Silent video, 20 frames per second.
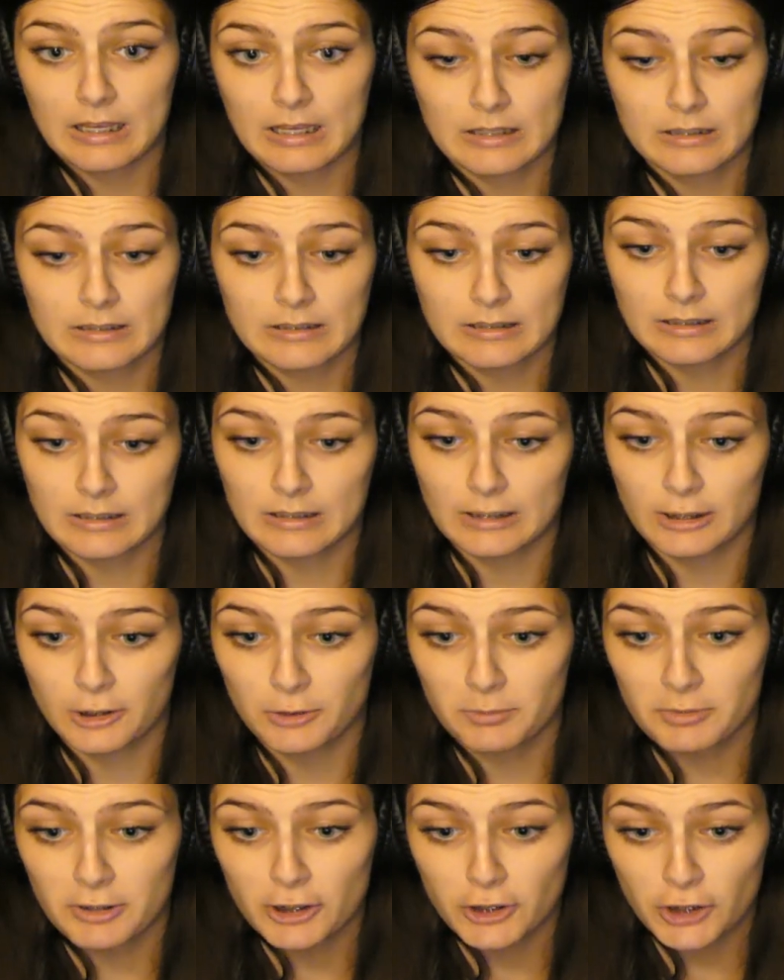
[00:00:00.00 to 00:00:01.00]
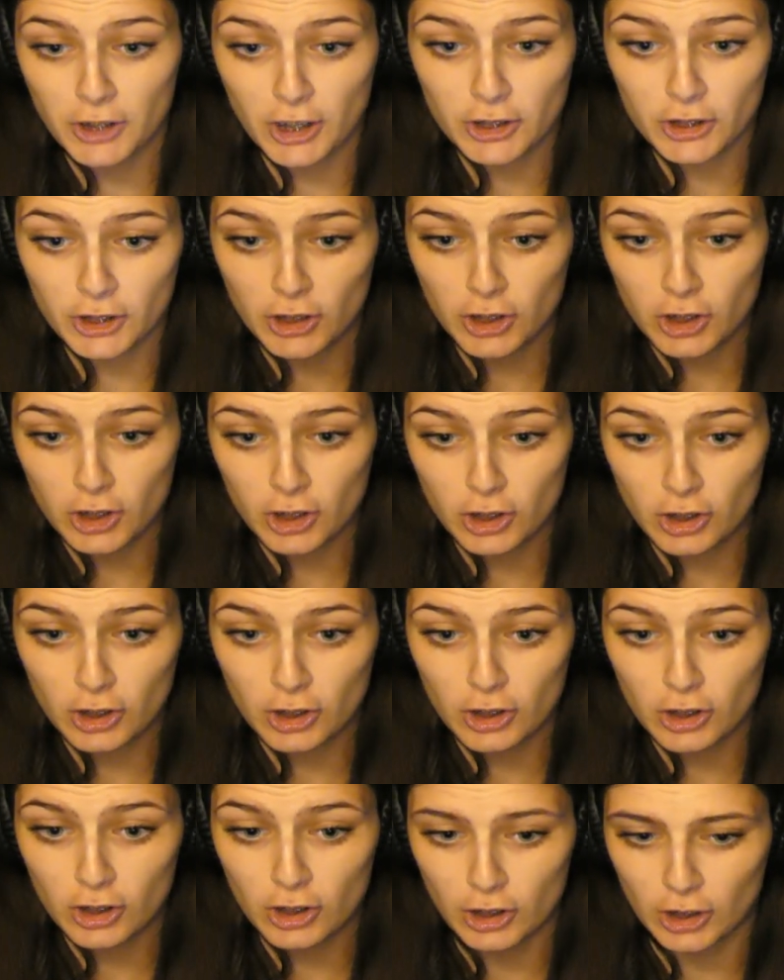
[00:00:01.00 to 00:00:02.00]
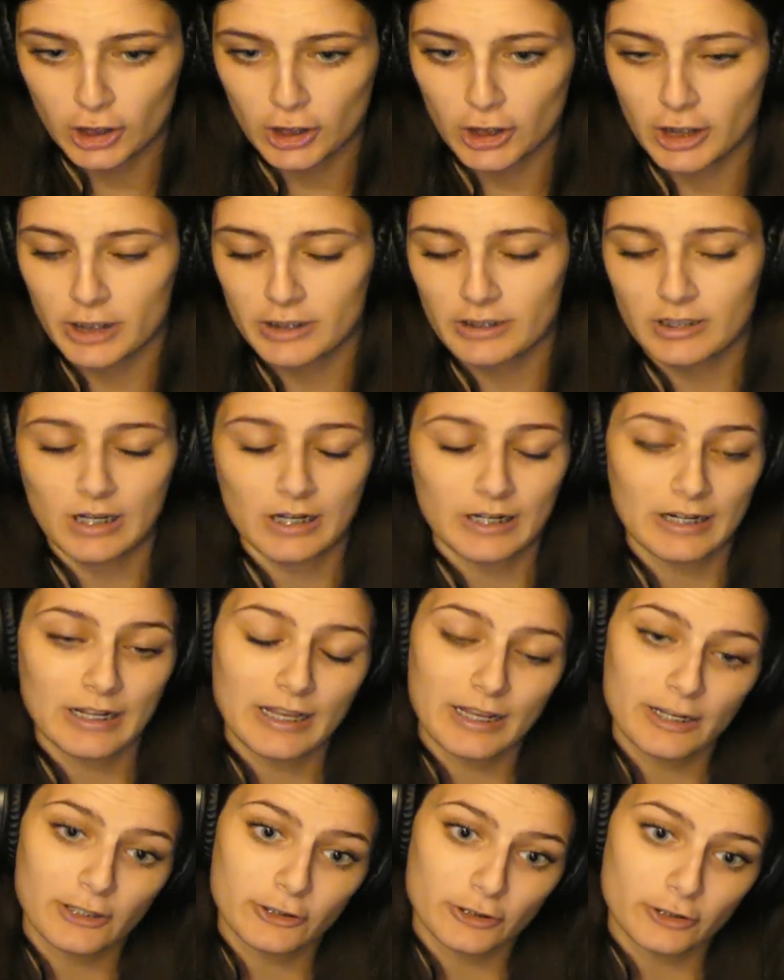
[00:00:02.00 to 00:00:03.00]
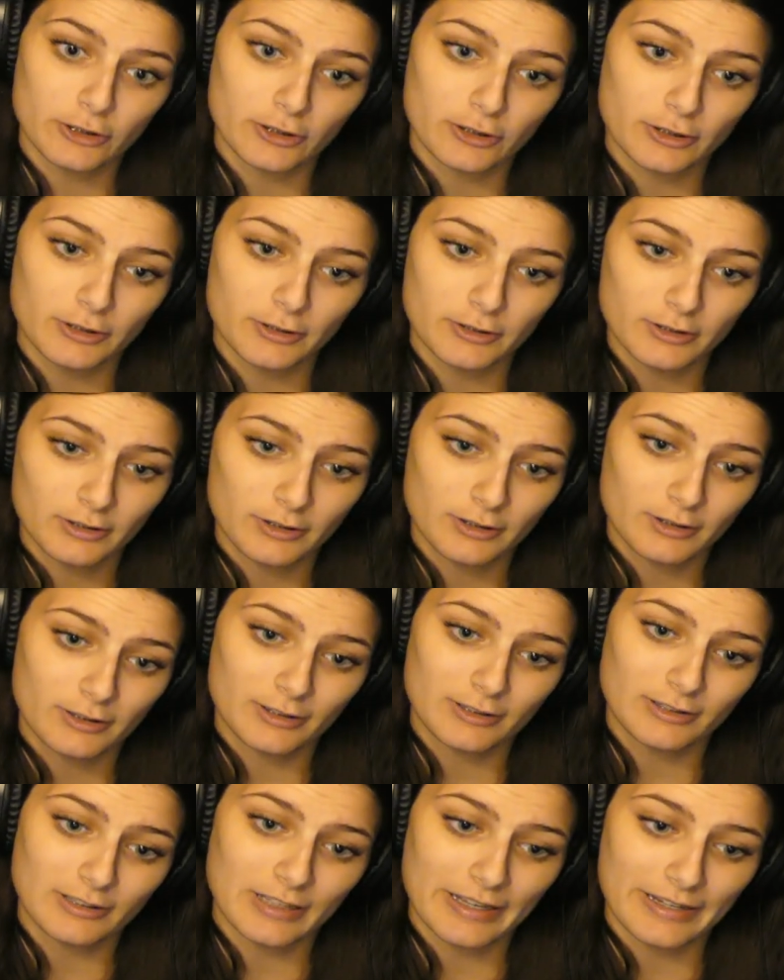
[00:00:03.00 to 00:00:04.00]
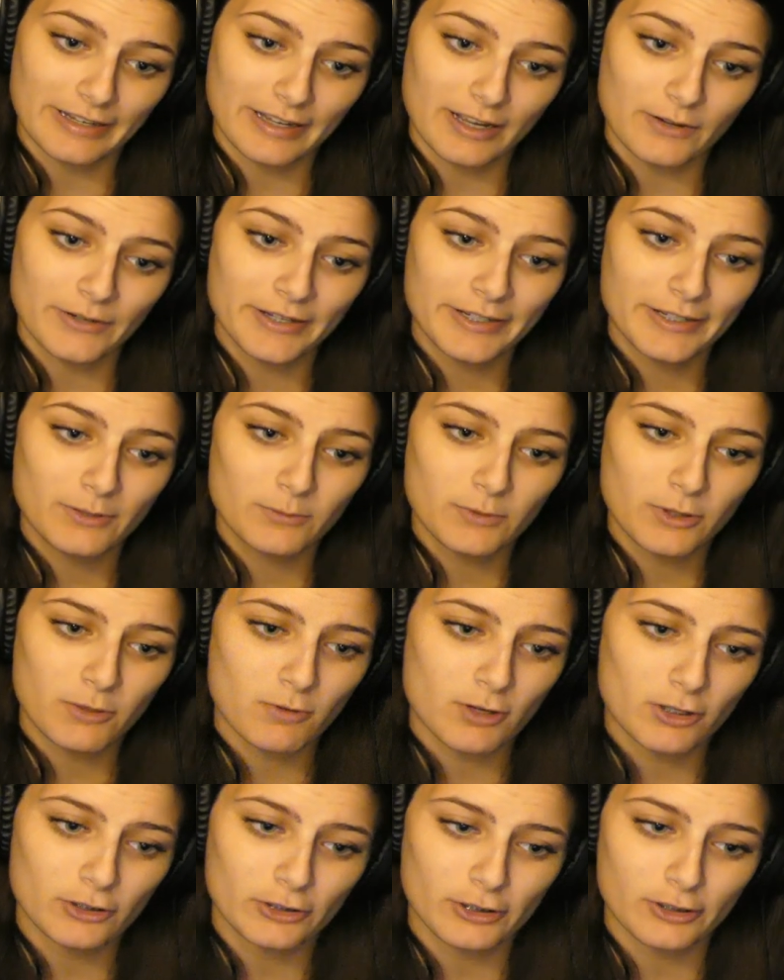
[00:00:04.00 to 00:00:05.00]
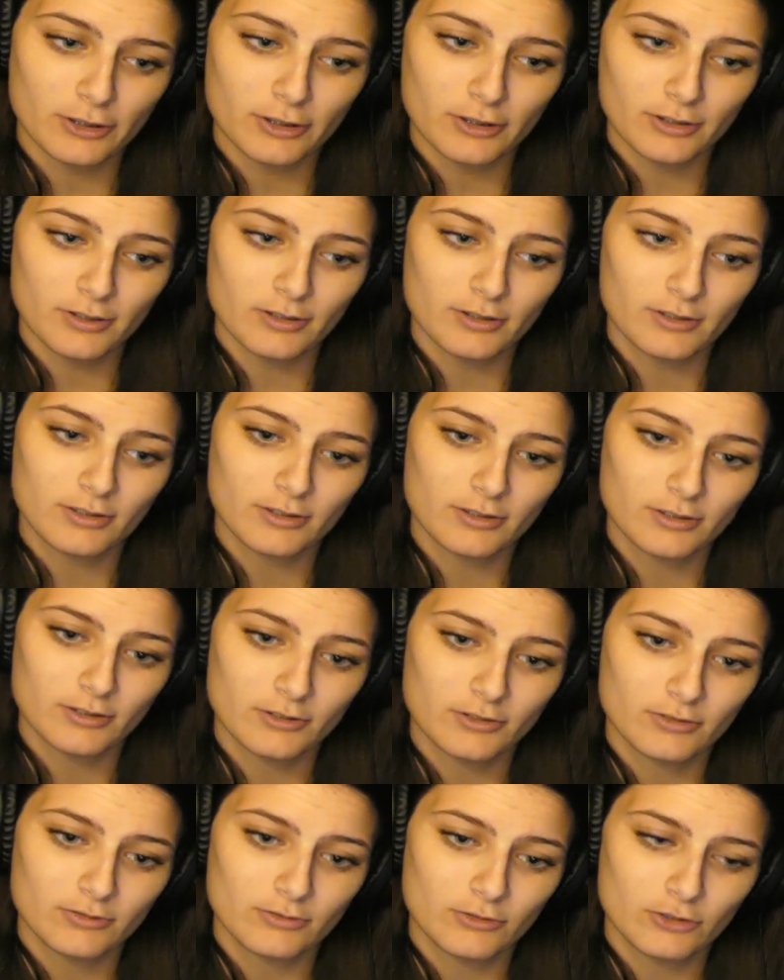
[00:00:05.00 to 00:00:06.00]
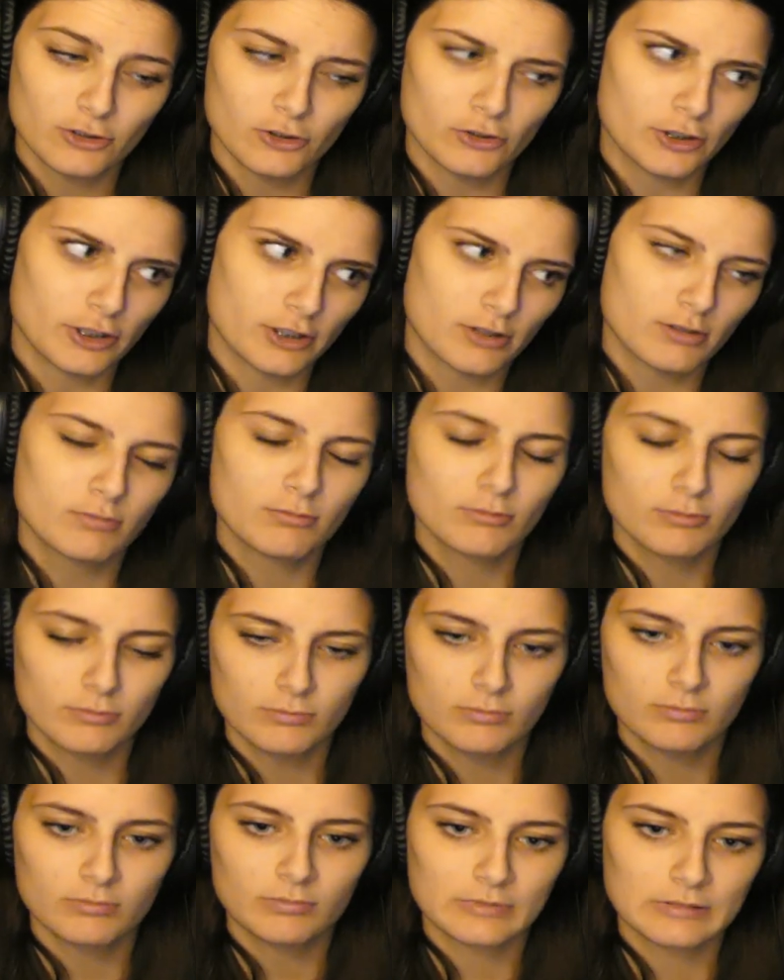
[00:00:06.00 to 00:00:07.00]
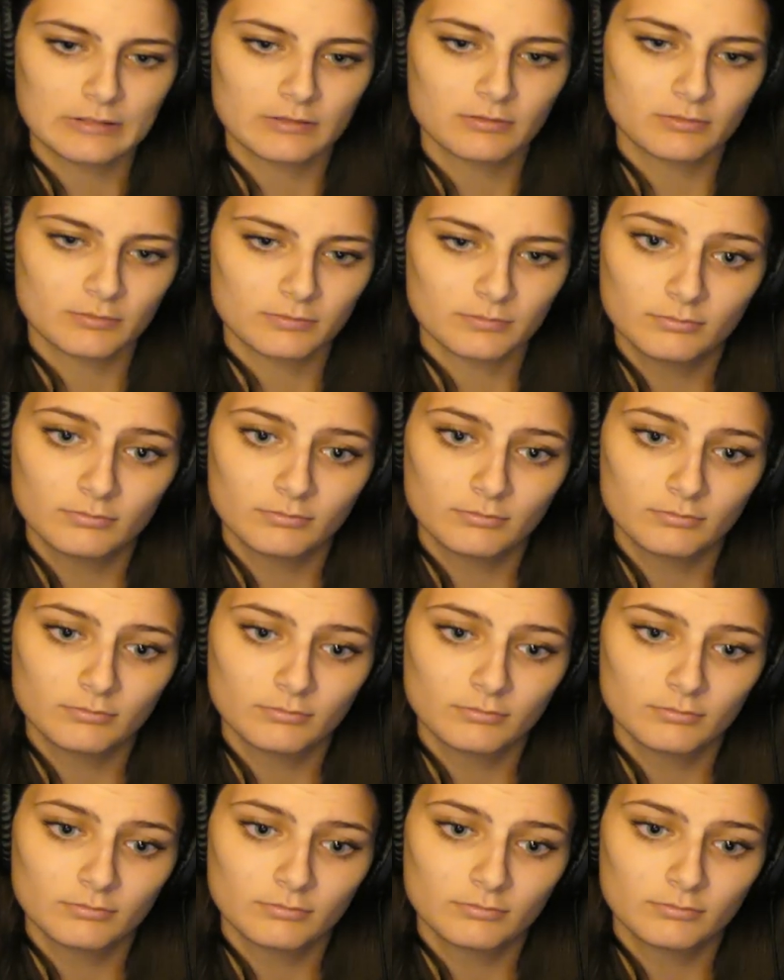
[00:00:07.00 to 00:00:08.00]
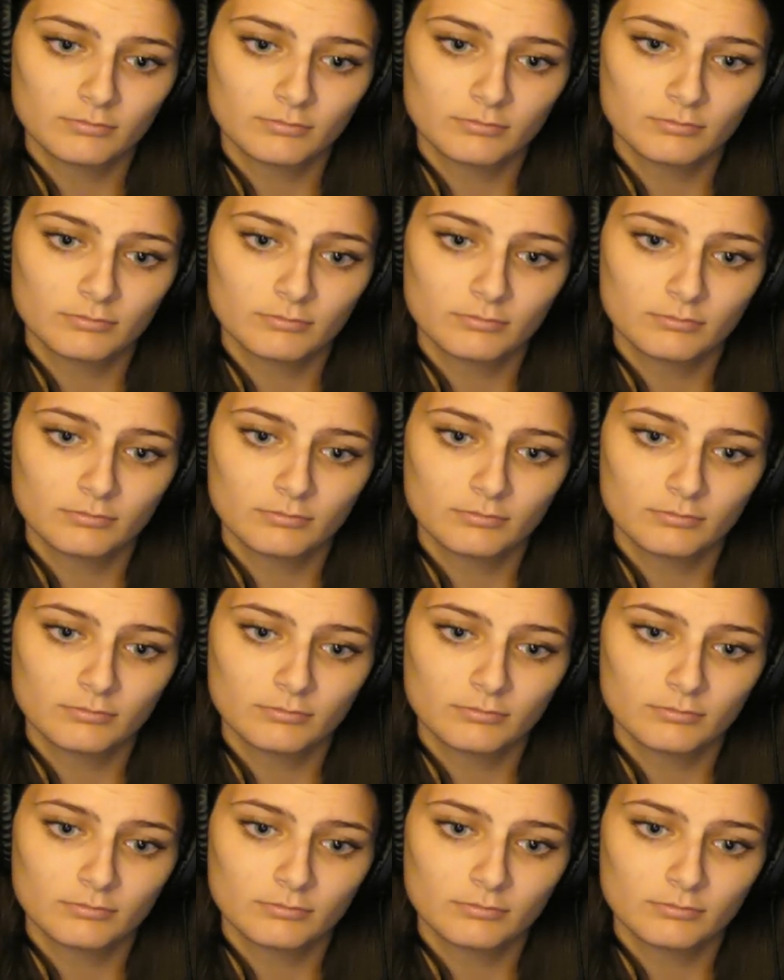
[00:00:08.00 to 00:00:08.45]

it's gonna be Jesse, and then he's not gonna answer, like how he did with Walter Jr. Uh, hold on a second.